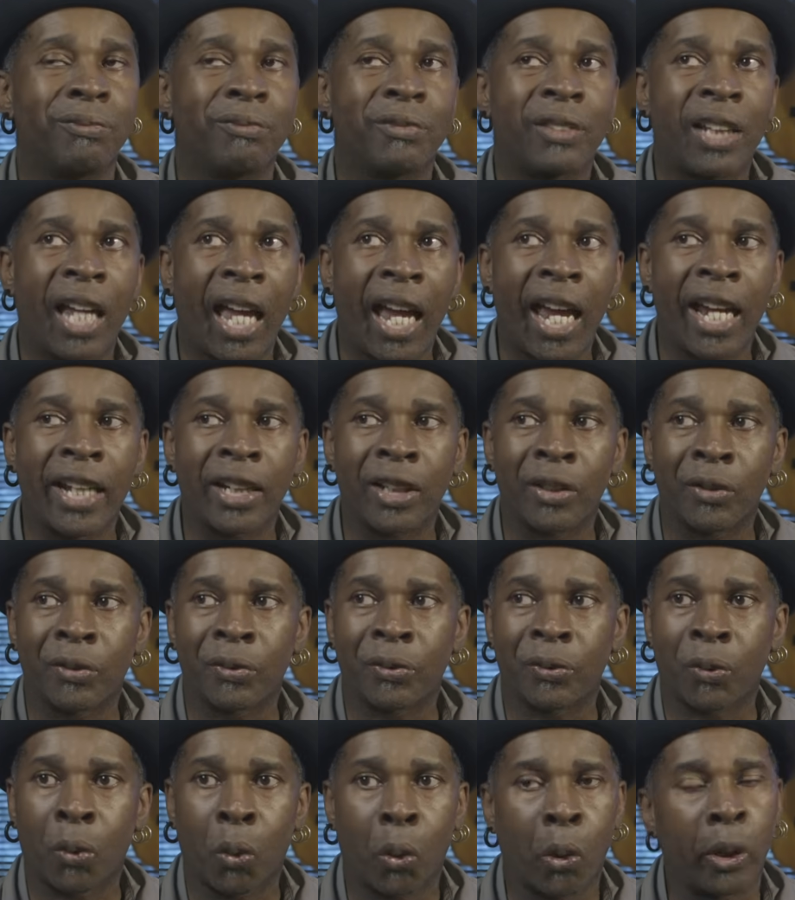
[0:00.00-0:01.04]
kind of
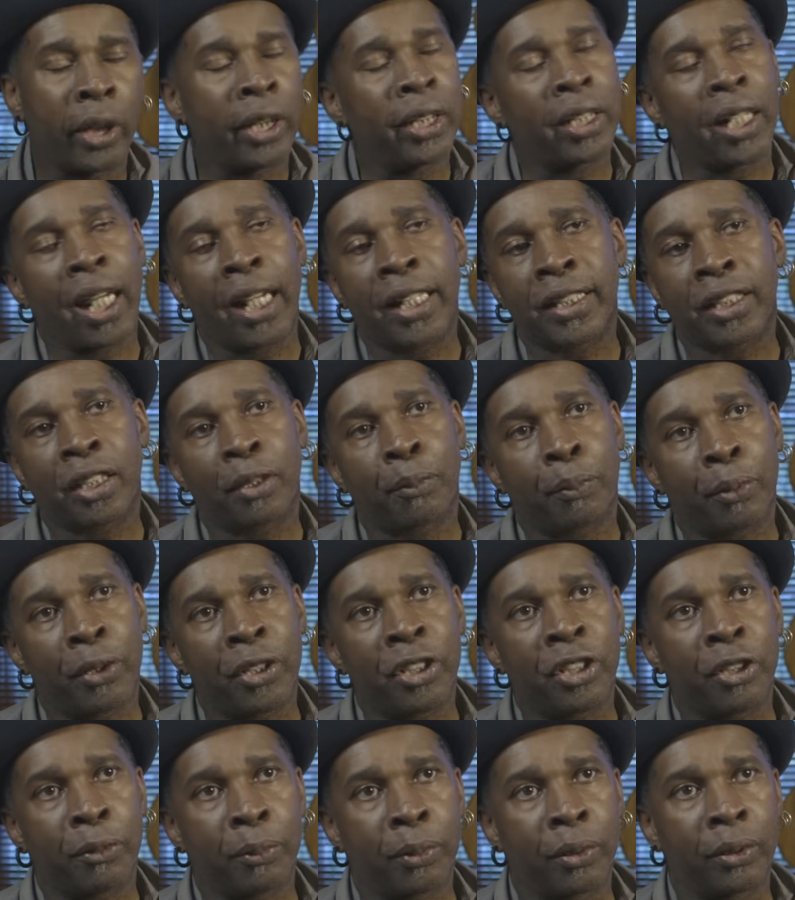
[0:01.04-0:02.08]
organizing
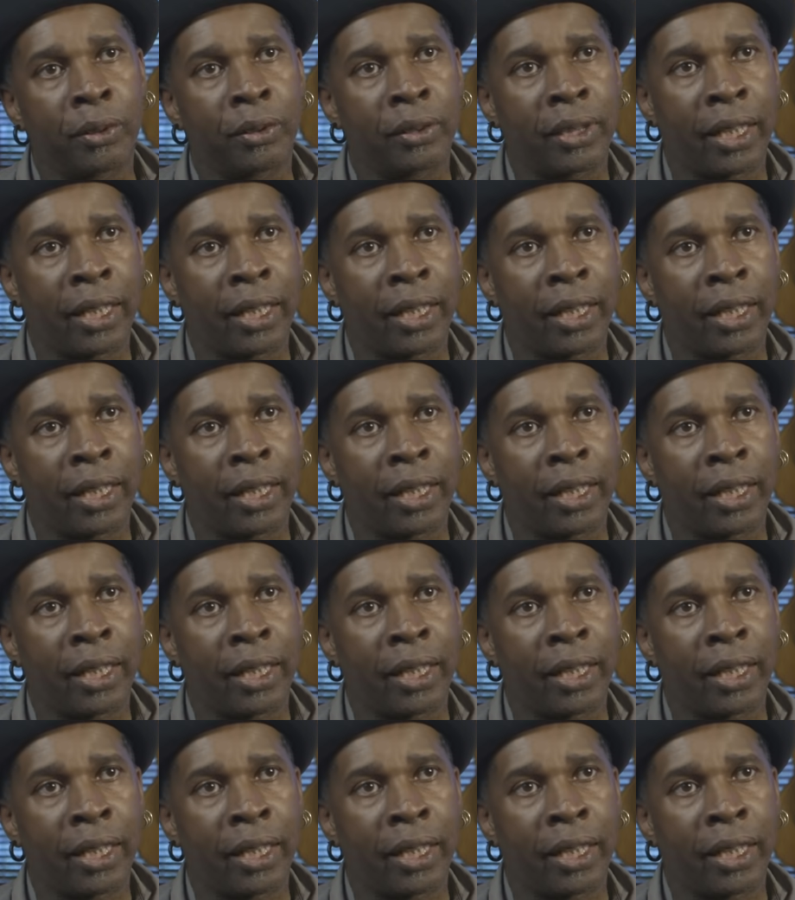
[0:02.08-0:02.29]
principle